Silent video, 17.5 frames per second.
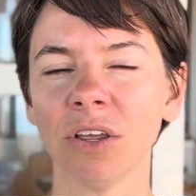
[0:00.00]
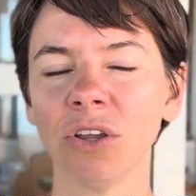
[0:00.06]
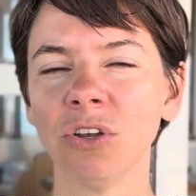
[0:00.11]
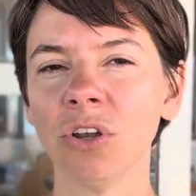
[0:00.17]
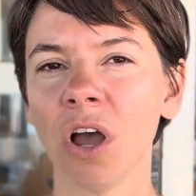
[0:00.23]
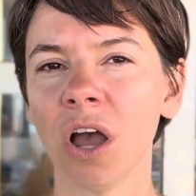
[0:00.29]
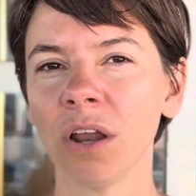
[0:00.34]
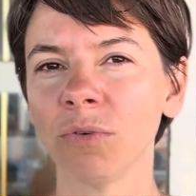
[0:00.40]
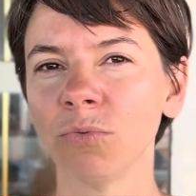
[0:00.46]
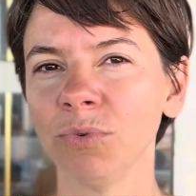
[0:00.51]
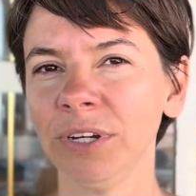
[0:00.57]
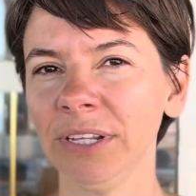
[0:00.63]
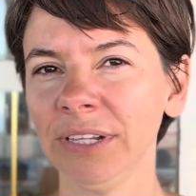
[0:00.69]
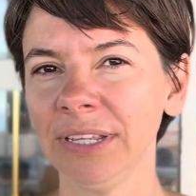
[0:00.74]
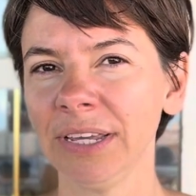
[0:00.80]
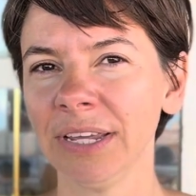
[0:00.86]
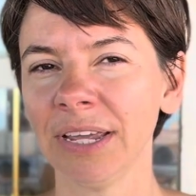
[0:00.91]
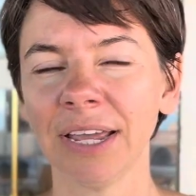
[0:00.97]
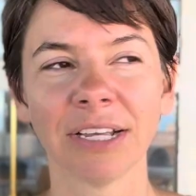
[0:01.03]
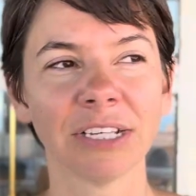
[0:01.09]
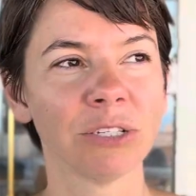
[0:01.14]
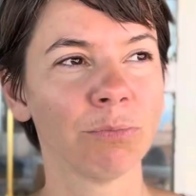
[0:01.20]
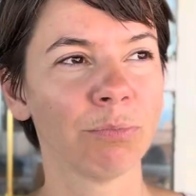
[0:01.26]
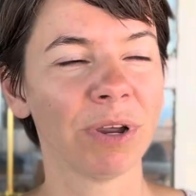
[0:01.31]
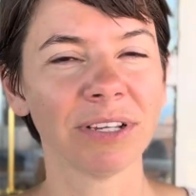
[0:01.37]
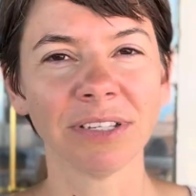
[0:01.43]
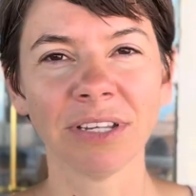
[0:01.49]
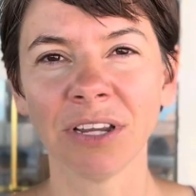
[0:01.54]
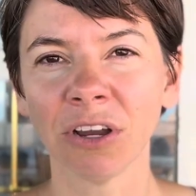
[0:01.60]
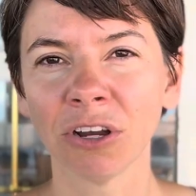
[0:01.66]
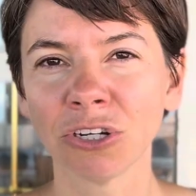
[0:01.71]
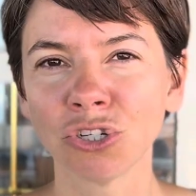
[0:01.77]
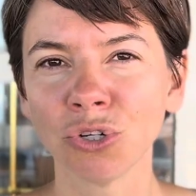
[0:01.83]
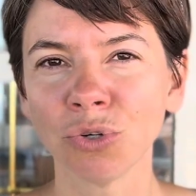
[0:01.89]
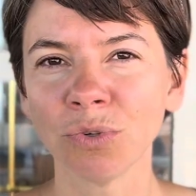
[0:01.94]
not really expressing
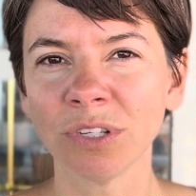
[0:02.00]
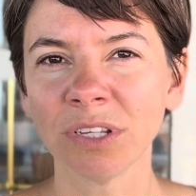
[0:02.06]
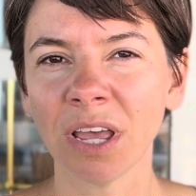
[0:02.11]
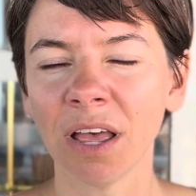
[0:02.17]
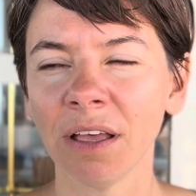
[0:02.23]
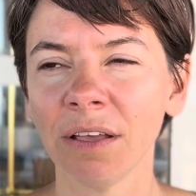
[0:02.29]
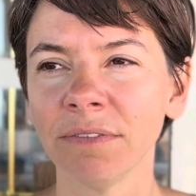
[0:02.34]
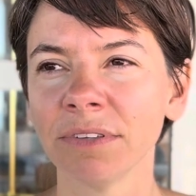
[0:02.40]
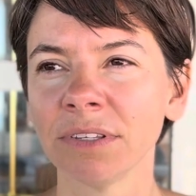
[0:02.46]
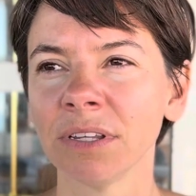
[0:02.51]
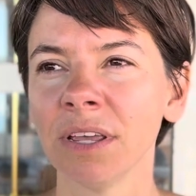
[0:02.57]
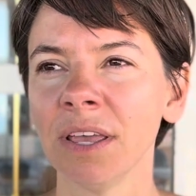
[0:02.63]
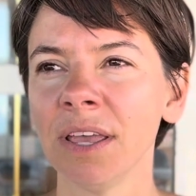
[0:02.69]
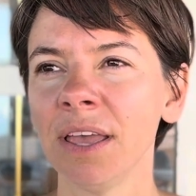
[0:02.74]
our true selves,